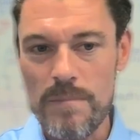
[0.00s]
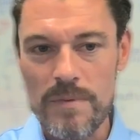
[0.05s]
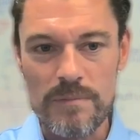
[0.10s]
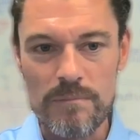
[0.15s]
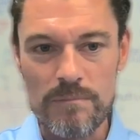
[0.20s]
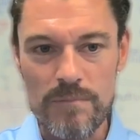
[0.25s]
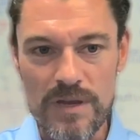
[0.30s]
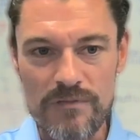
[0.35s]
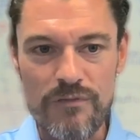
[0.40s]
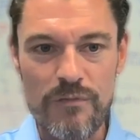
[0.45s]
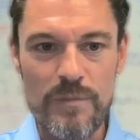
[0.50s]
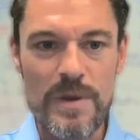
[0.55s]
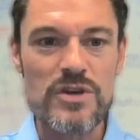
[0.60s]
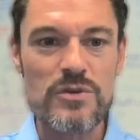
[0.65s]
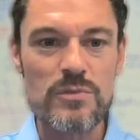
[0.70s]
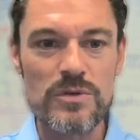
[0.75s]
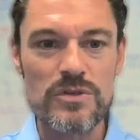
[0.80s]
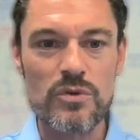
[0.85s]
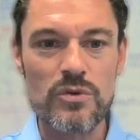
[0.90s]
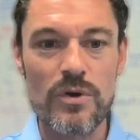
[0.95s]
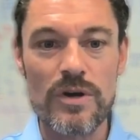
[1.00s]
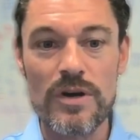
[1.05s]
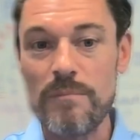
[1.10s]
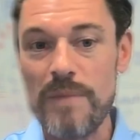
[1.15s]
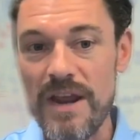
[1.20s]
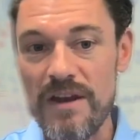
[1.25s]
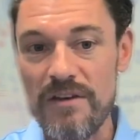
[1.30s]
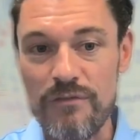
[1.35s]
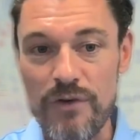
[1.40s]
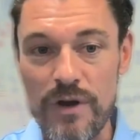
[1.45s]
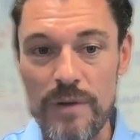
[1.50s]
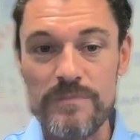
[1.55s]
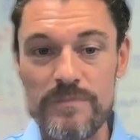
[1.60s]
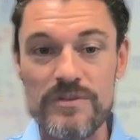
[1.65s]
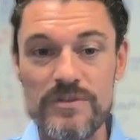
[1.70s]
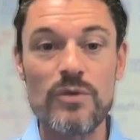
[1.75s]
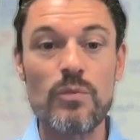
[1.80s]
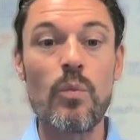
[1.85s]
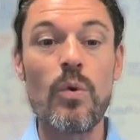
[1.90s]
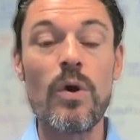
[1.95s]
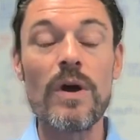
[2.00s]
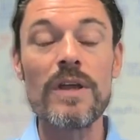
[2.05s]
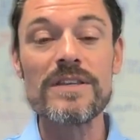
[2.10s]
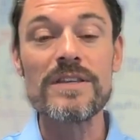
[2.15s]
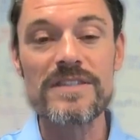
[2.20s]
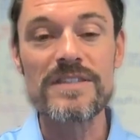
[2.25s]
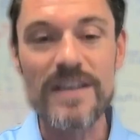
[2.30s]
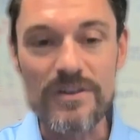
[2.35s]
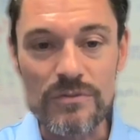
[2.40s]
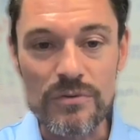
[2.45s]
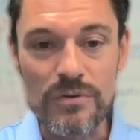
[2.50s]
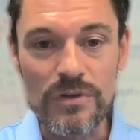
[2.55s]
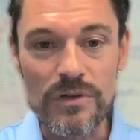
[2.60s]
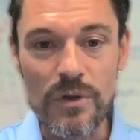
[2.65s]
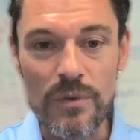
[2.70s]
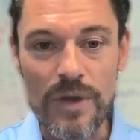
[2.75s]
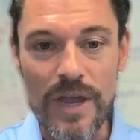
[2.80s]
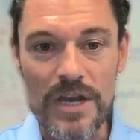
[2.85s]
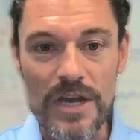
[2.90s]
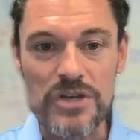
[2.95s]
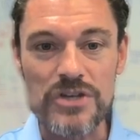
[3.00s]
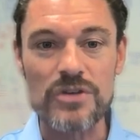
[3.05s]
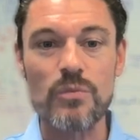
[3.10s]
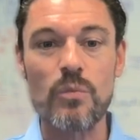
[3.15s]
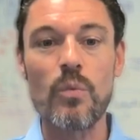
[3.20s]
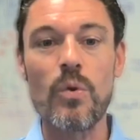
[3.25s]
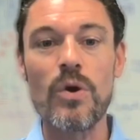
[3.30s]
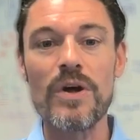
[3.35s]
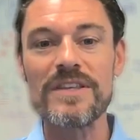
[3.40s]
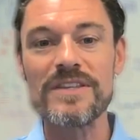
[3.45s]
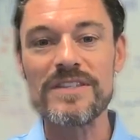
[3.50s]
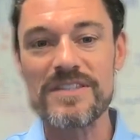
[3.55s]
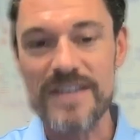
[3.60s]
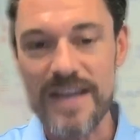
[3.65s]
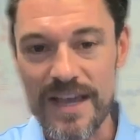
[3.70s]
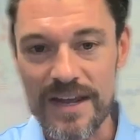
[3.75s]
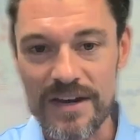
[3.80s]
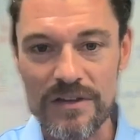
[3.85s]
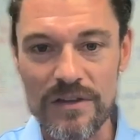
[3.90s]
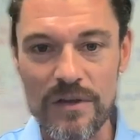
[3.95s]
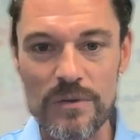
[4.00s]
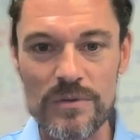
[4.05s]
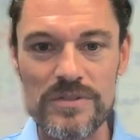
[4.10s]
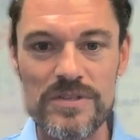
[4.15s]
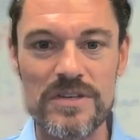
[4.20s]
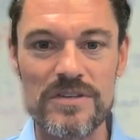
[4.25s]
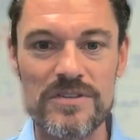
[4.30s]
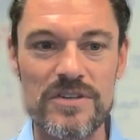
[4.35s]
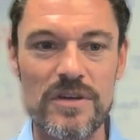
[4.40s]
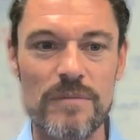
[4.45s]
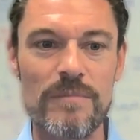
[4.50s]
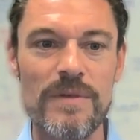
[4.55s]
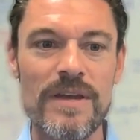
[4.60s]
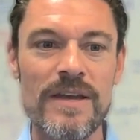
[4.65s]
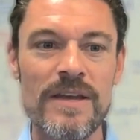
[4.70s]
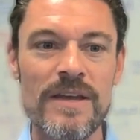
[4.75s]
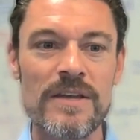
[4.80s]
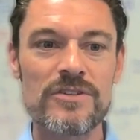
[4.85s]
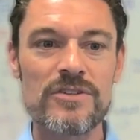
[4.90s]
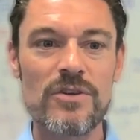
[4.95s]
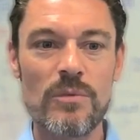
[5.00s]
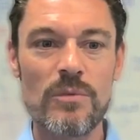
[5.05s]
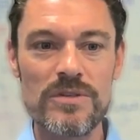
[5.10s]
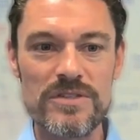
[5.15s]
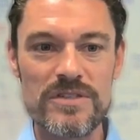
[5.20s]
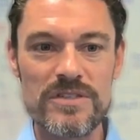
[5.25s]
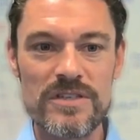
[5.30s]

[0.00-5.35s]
information was stored in mainframes in one central location, one standalone system. So it was